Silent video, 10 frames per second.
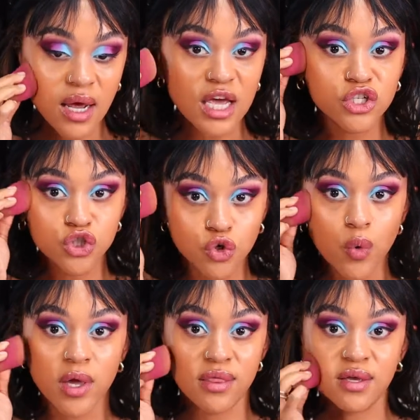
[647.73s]

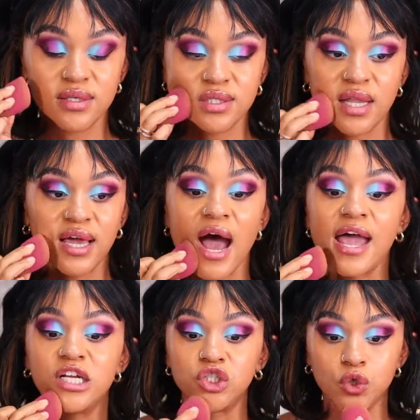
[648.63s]
enjoy this. Like,
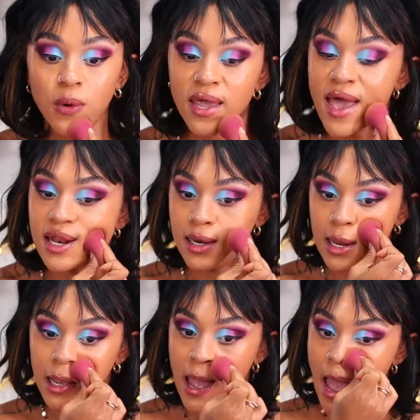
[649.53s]
I enjoy
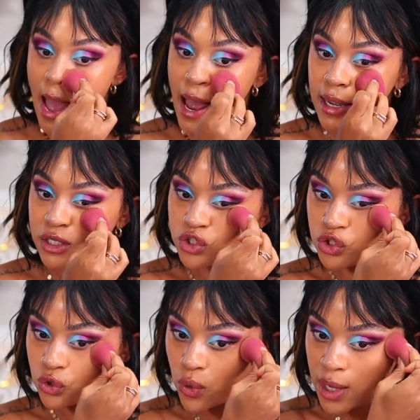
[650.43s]
editing. I
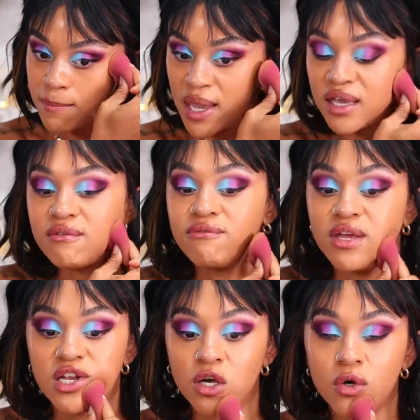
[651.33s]
enjoy making
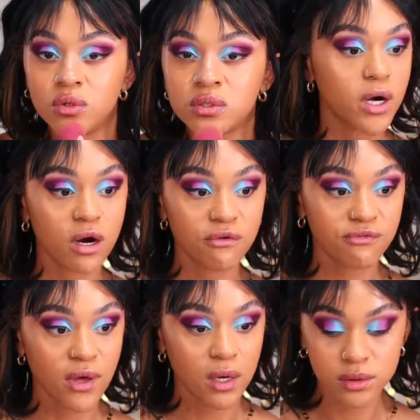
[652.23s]
videos.
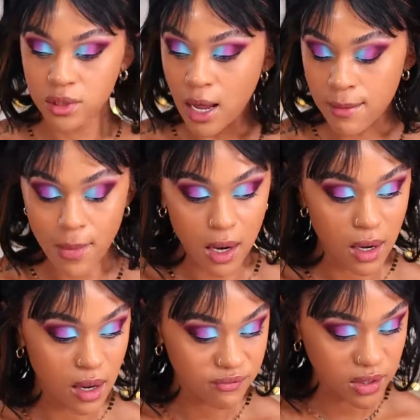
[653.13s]
Perfect. I'm
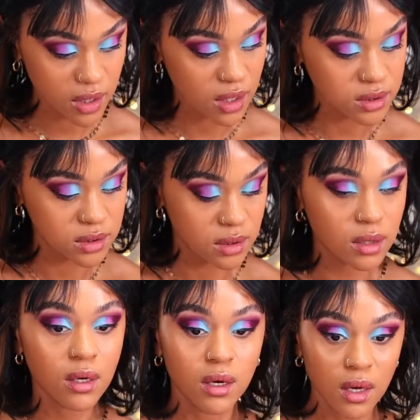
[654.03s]
loving it.
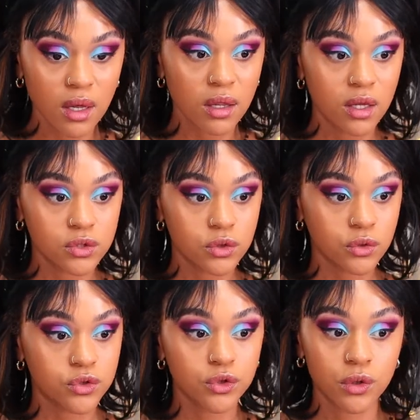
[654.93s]
This
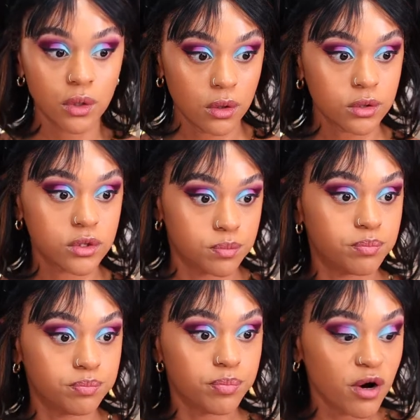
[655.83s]
looks good. It looks
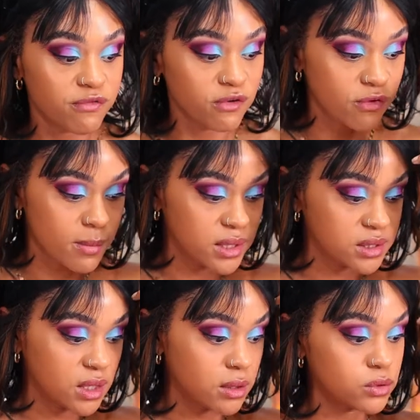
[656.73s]
perfect for my
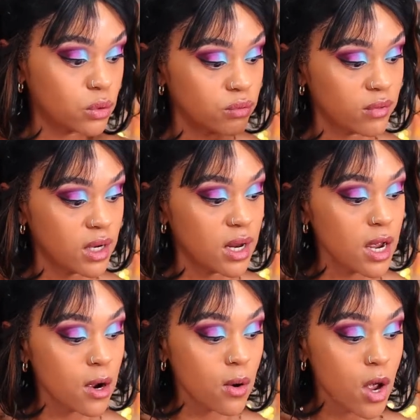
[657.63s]
skin tone right
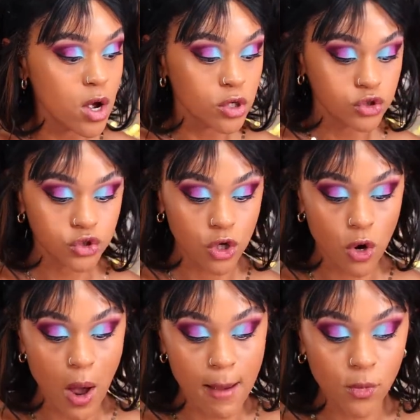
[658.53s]
now.
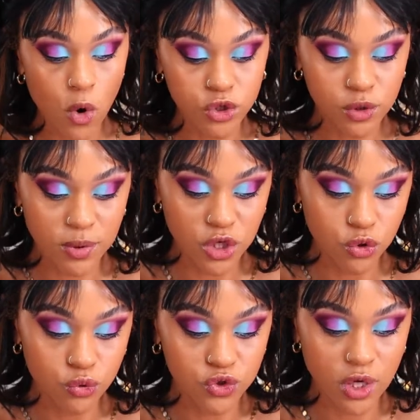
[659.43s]
So I'm going to be
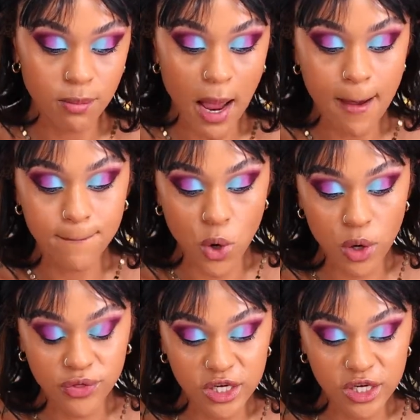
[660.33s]
using my Born